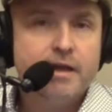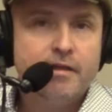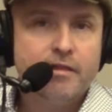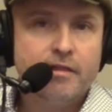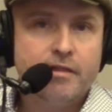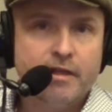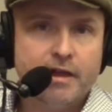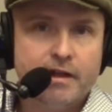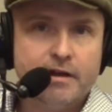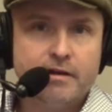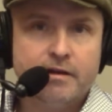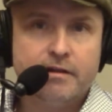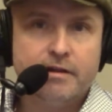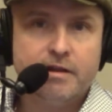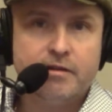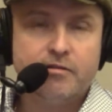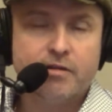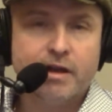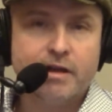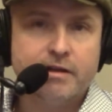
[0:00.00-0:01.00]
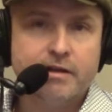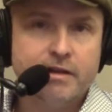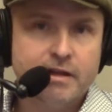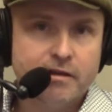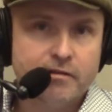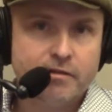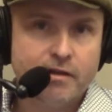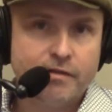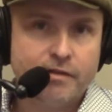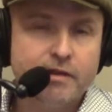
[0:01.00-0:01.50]
than these
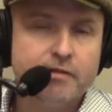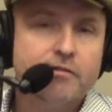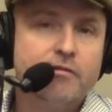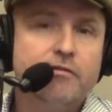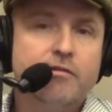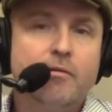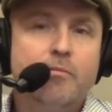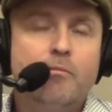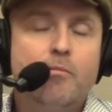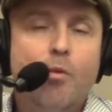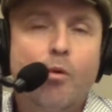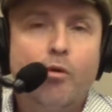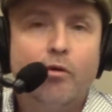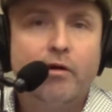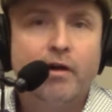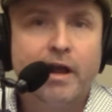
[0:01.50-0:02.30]
ideas that this is a more